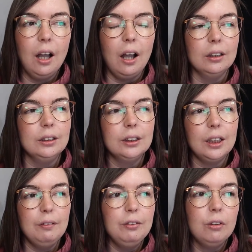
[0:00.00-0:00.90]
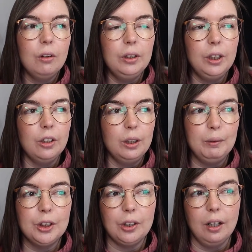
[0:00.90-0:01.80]
and if you're only going to
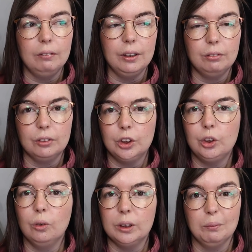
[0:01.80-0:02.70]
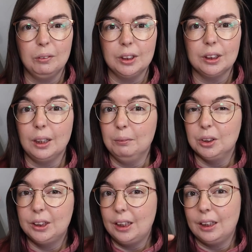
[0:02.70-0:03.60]
be traveling for a short amount of time
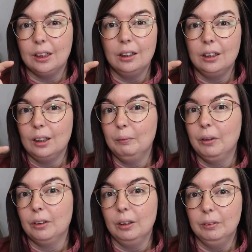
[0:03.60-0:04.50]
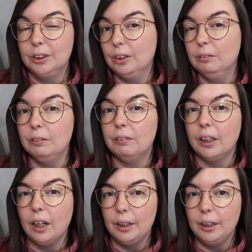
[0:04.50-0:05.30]
just taking a little bottle will serve you fine